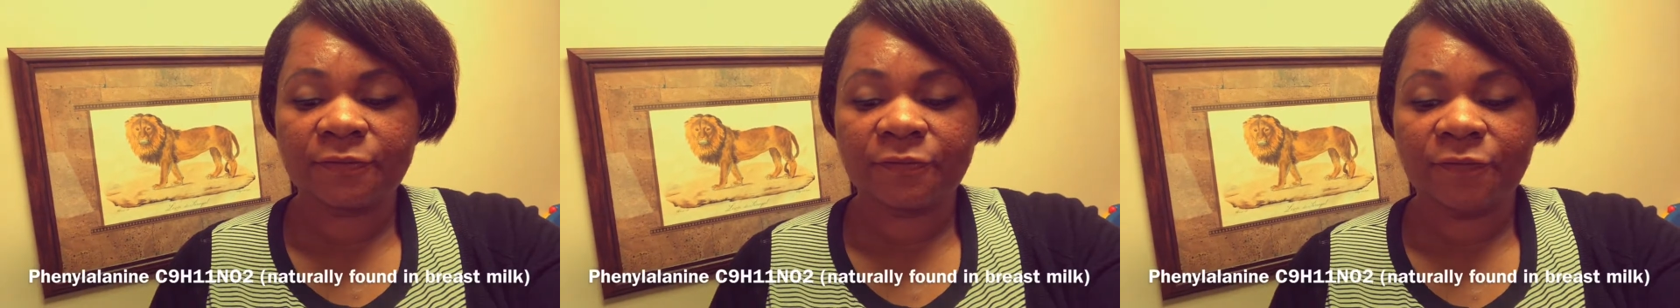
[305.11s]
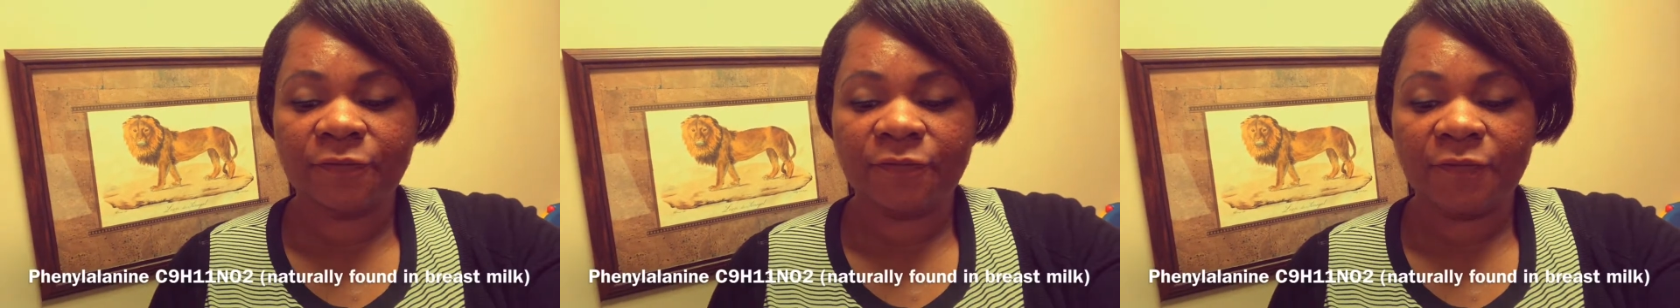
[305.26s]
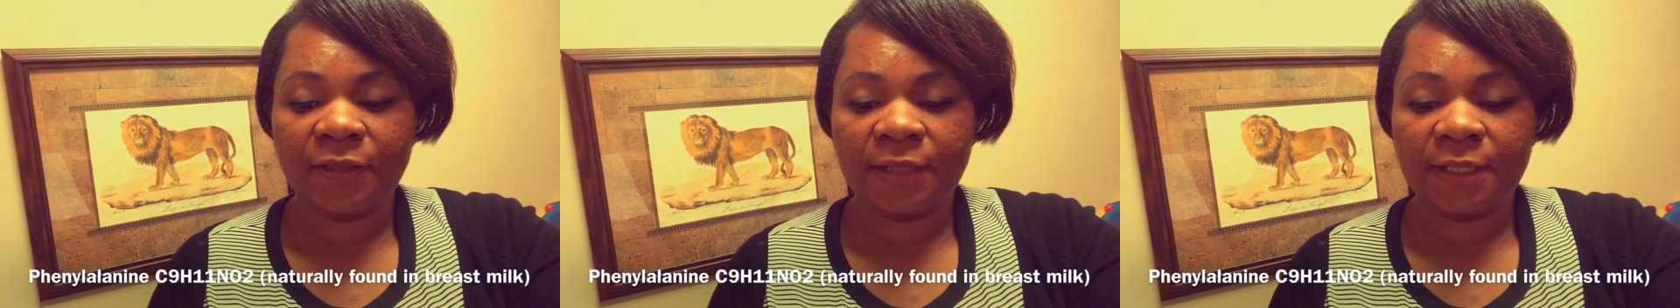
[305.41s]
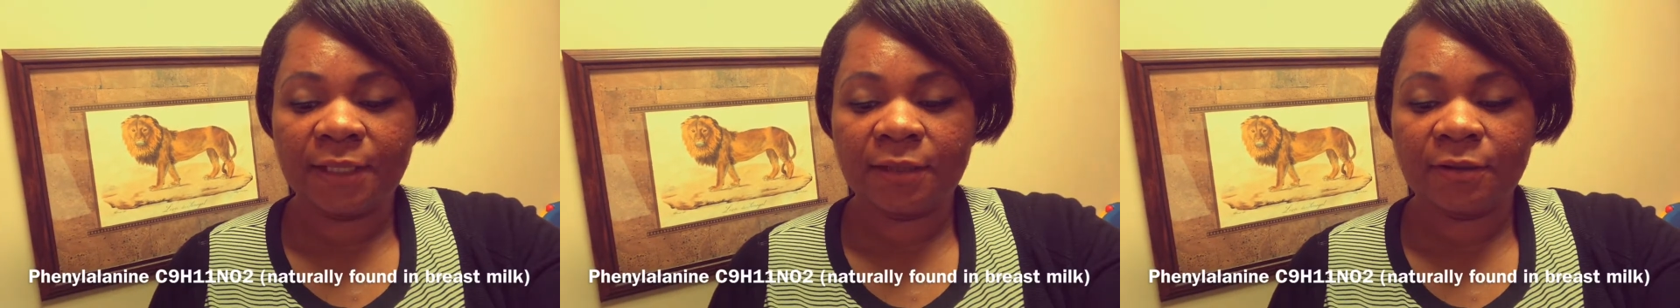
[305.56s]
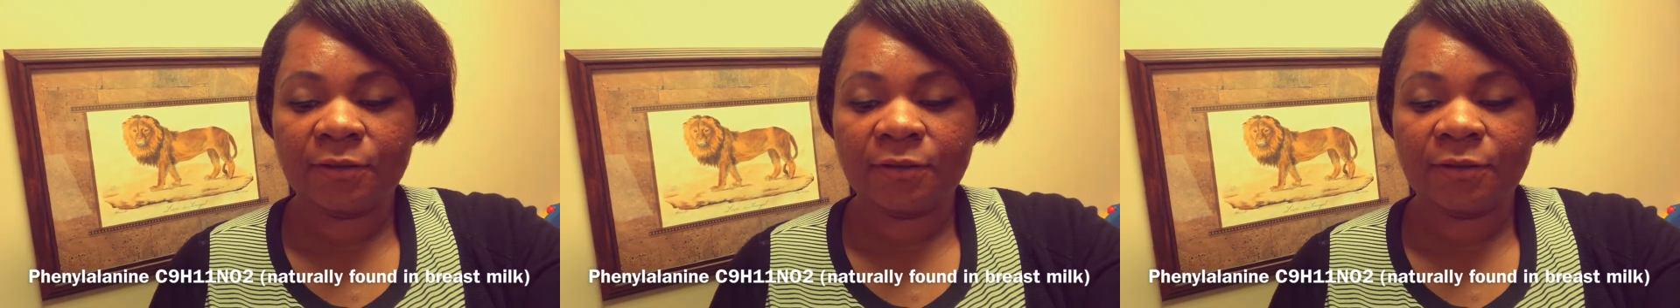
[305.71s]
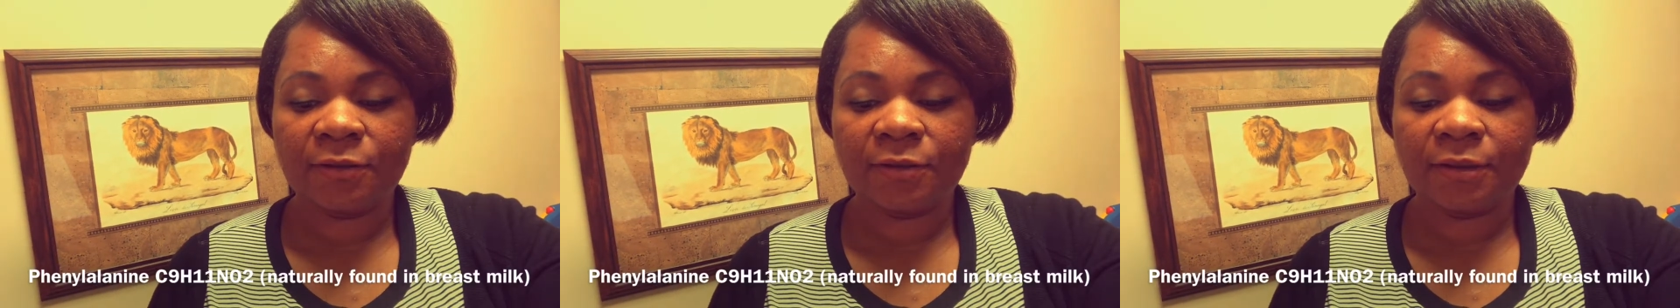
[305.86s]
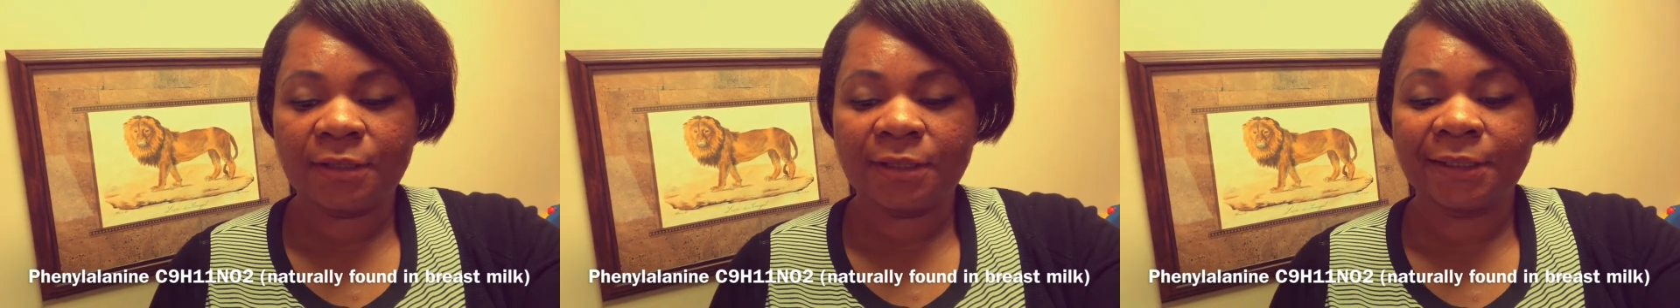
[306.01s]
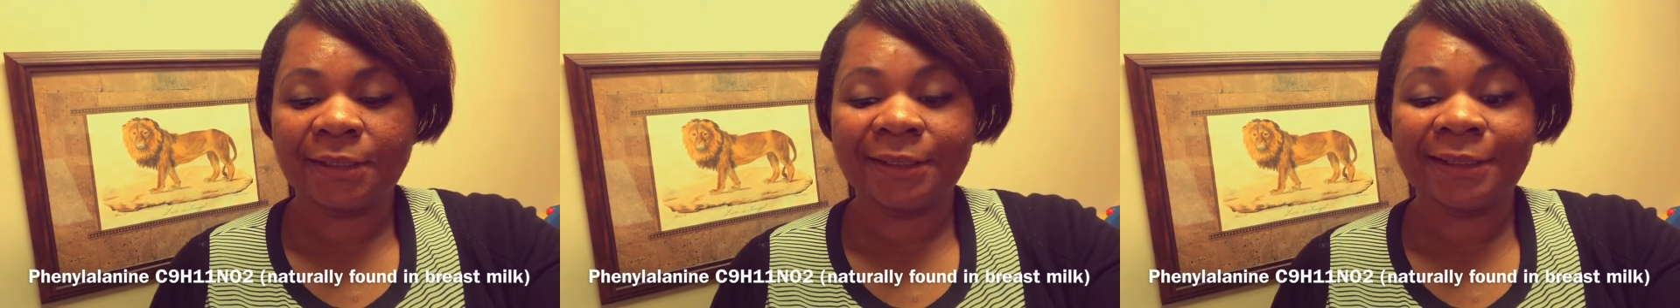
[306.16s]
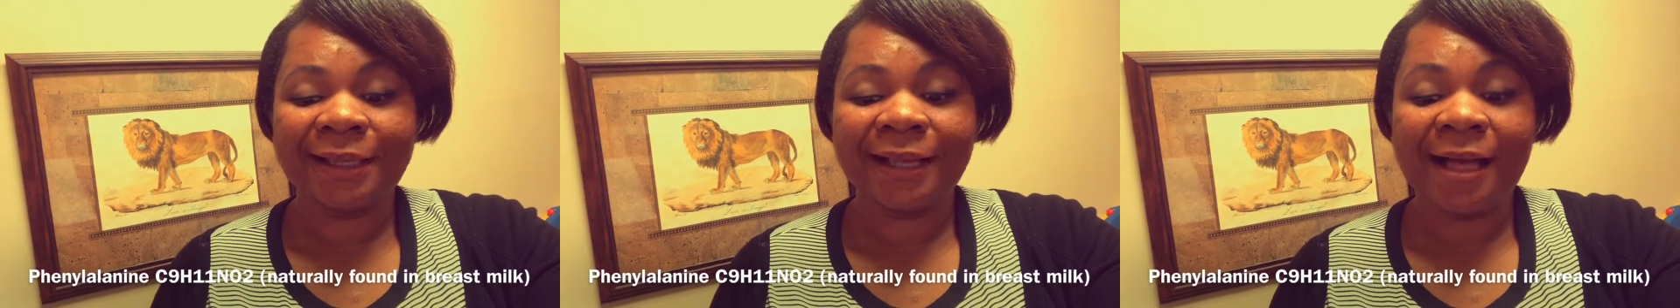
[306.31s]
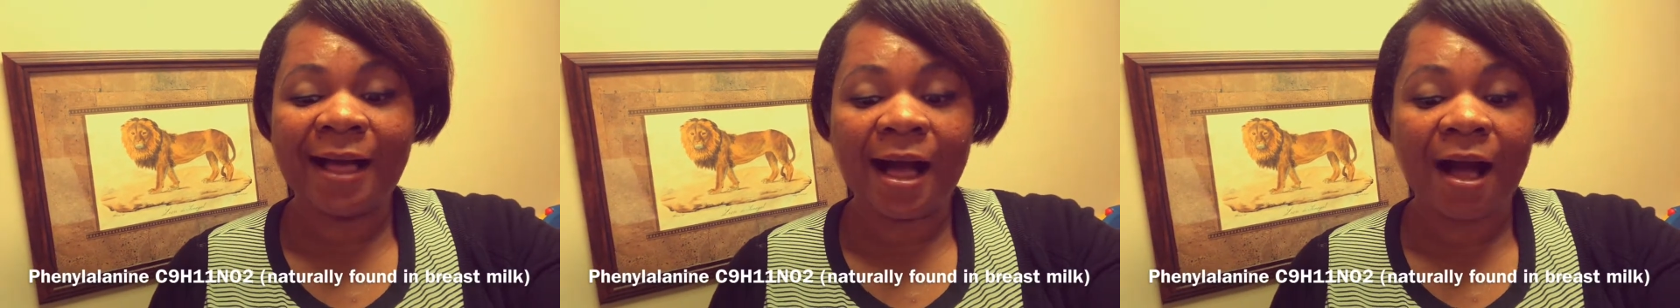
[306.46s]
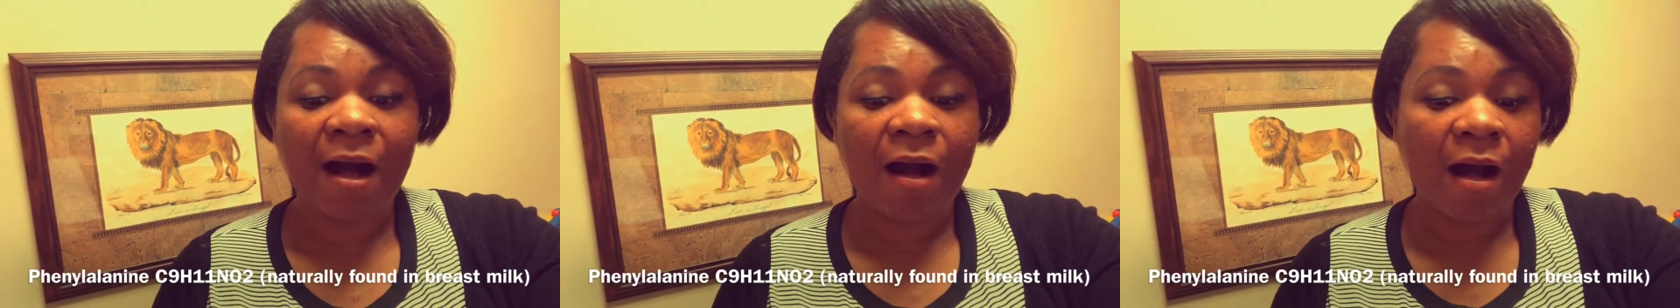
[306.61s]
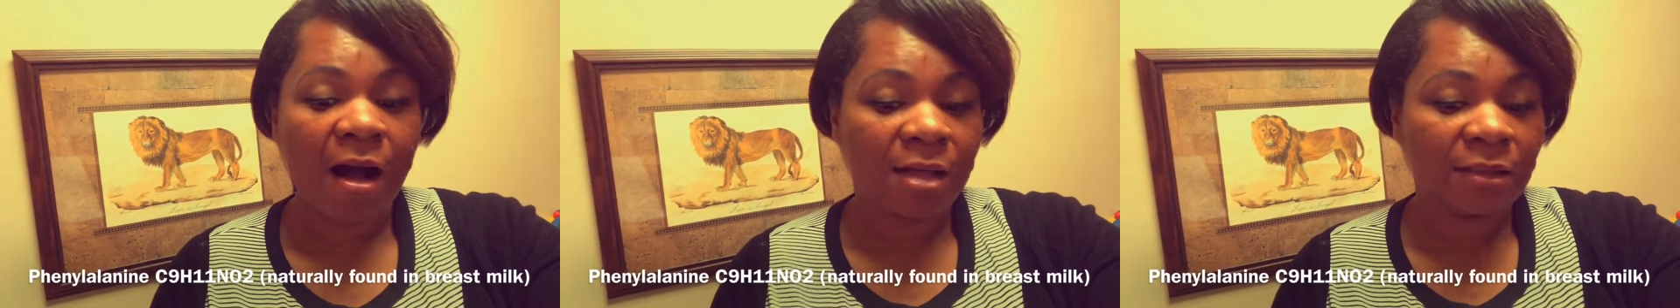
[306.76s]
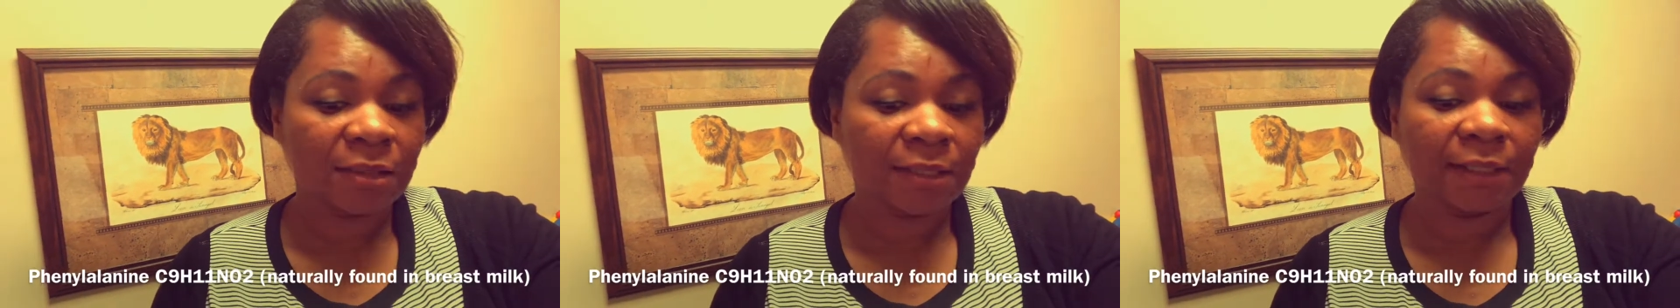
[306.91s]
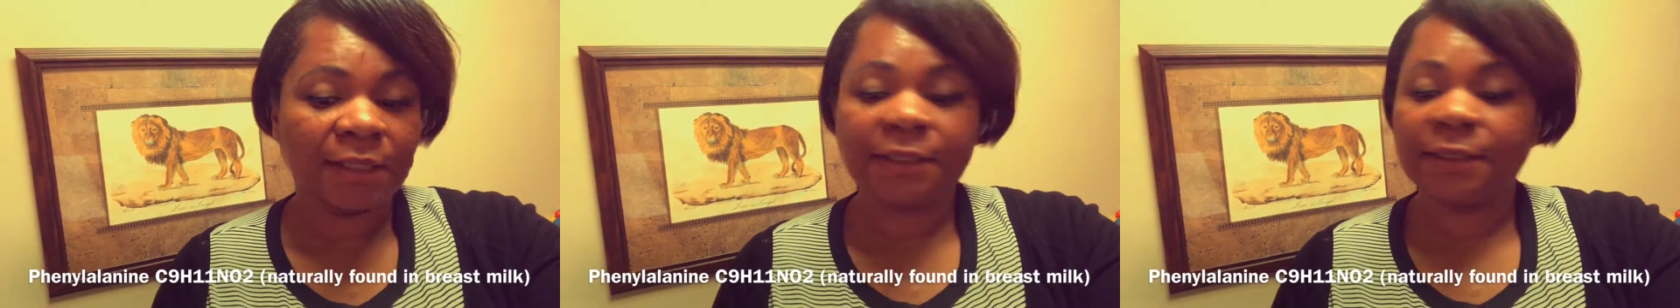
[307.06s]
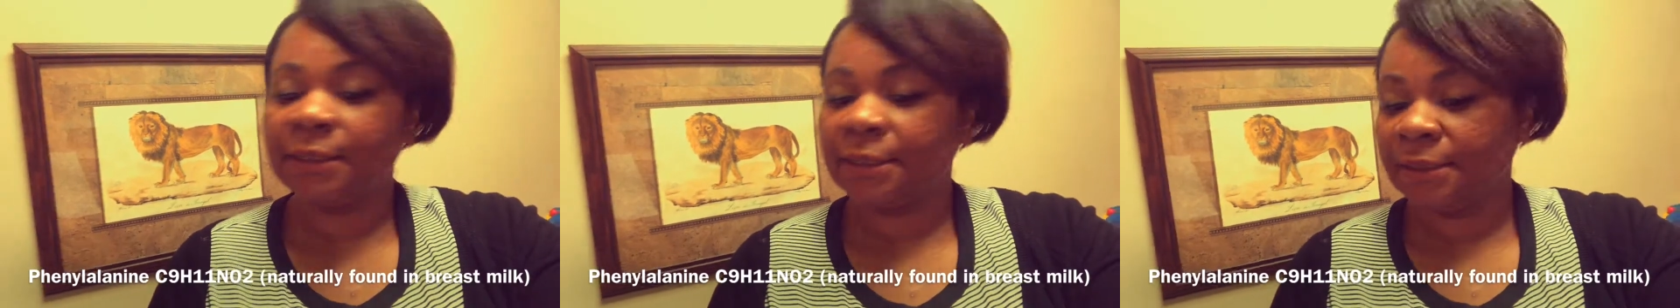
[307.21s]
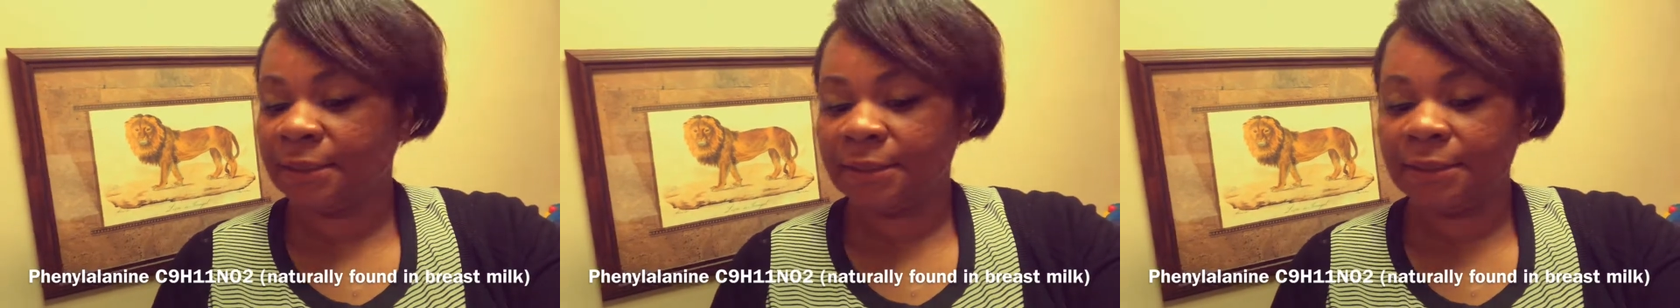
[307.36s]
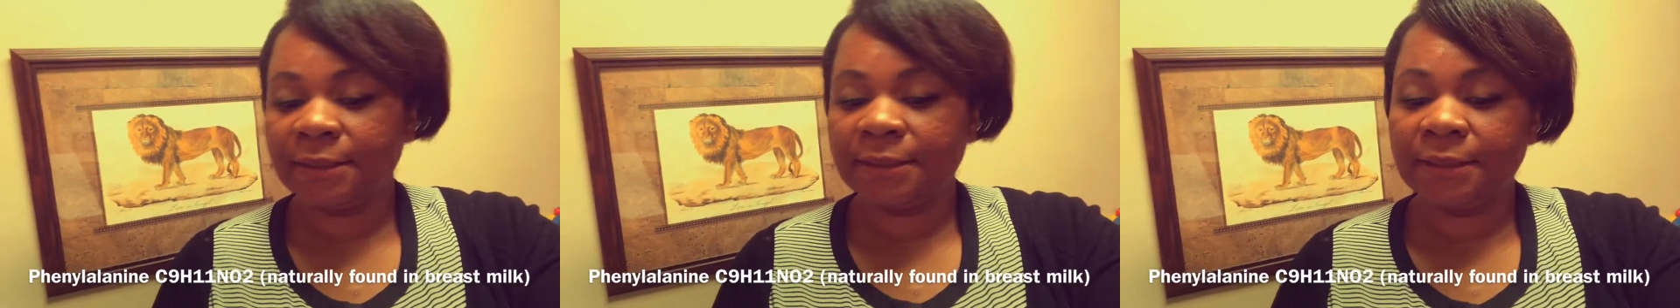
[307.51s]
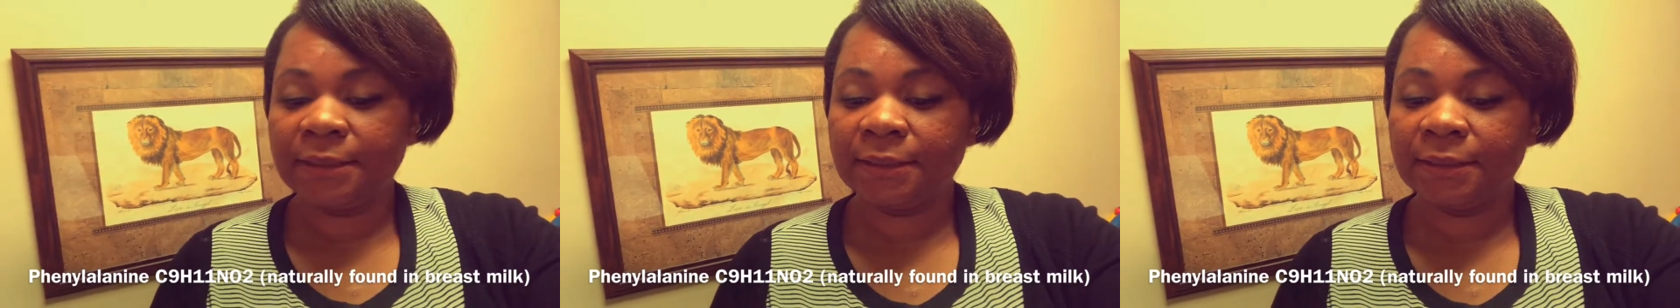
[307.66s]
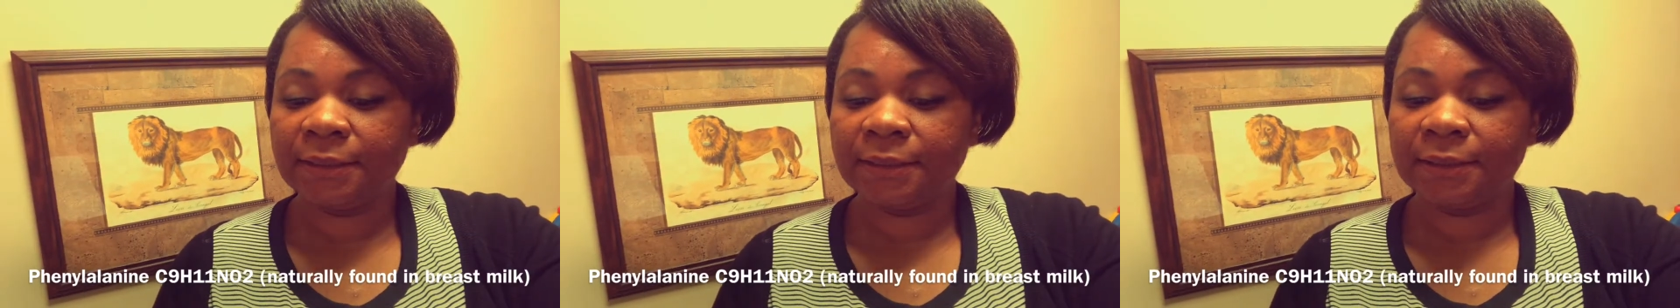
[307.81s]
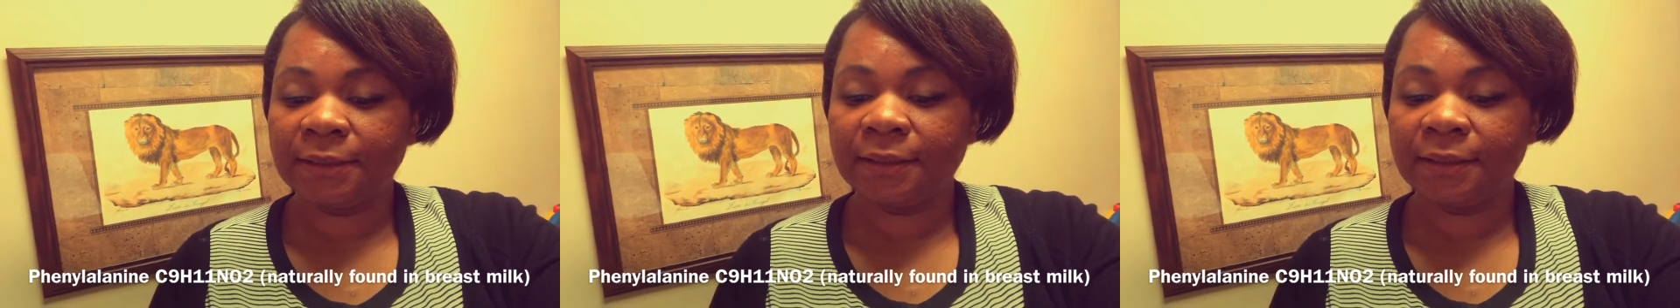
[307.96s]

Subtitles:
phenylalanine,